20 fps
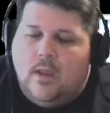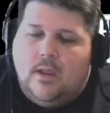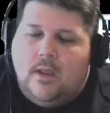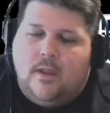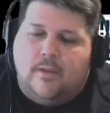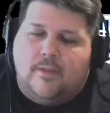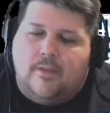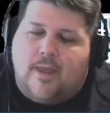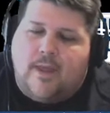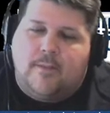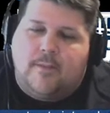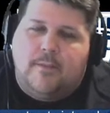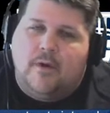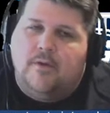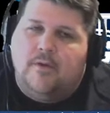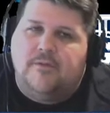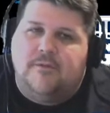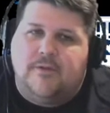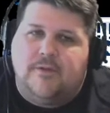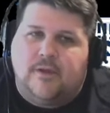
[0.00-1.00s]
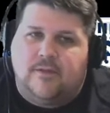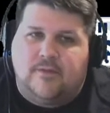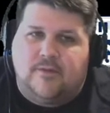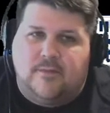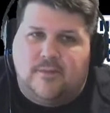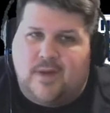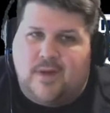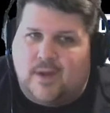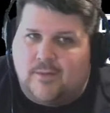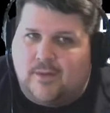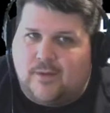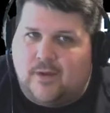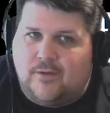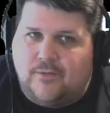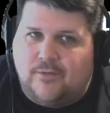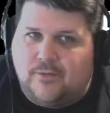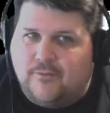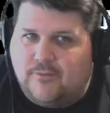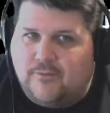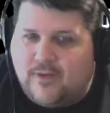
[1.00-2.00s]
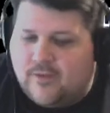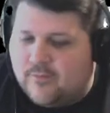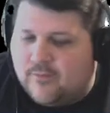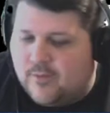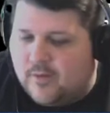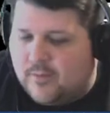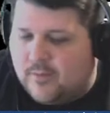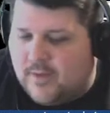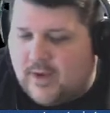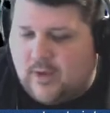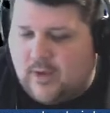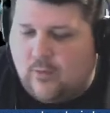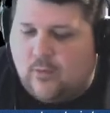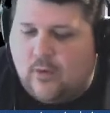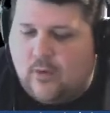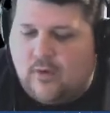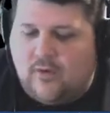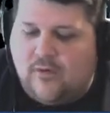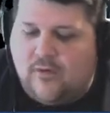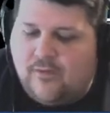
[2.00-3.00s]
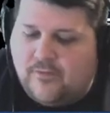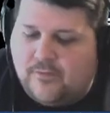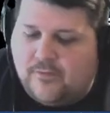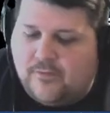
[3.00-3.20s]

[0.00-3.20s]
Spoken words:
Like most things in pop culture, Facebook made it worse.